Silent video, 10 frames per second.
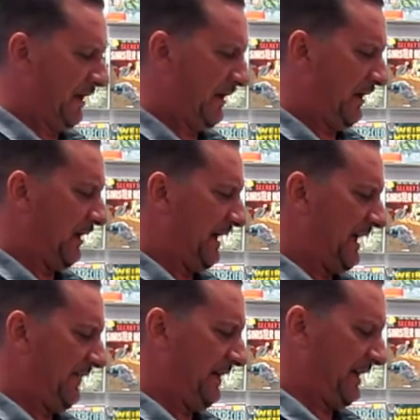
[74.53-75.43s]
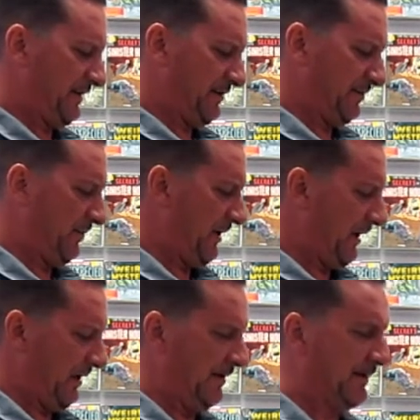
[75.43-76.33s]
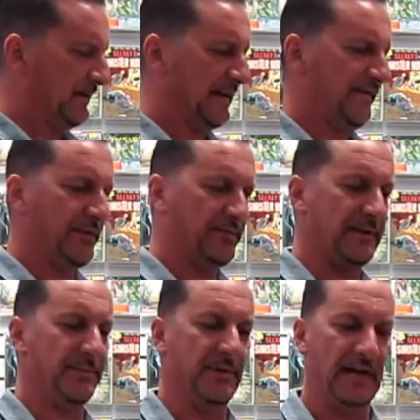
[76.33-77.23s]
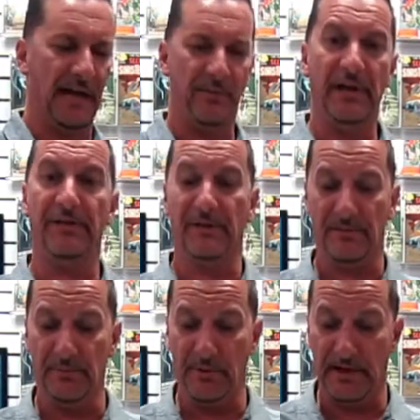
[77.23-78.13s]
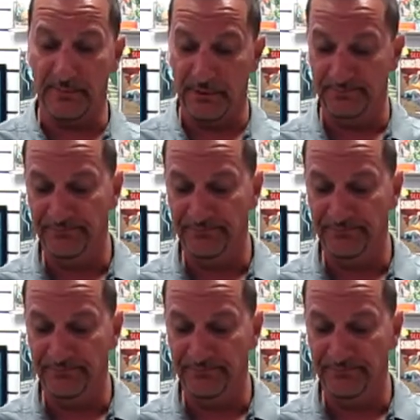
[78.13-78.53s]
Uh, I have yet to uh, give it a read, but I'm ready for some new Hickman.